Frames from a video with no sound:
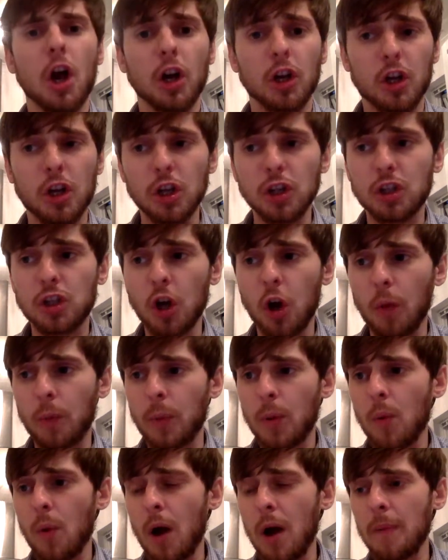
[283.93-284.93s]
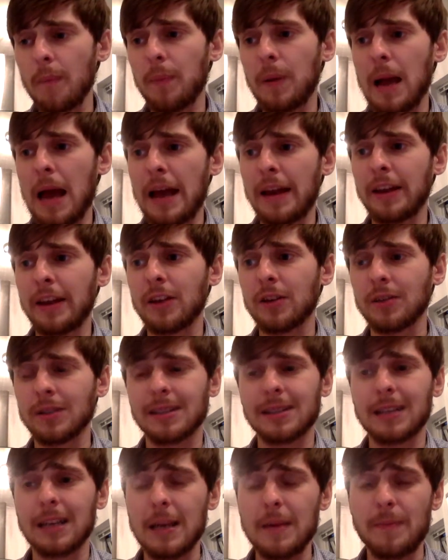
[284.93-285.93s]
Good job we weren't planning on
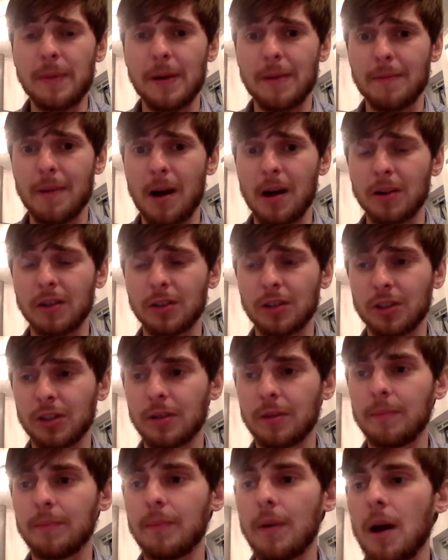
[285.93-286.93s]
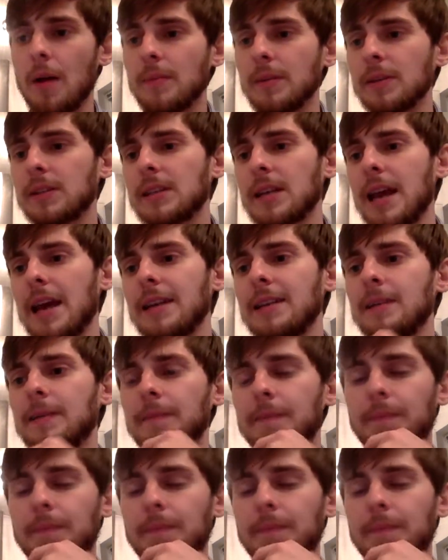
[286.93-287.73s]
sleeping much, murmured Ted.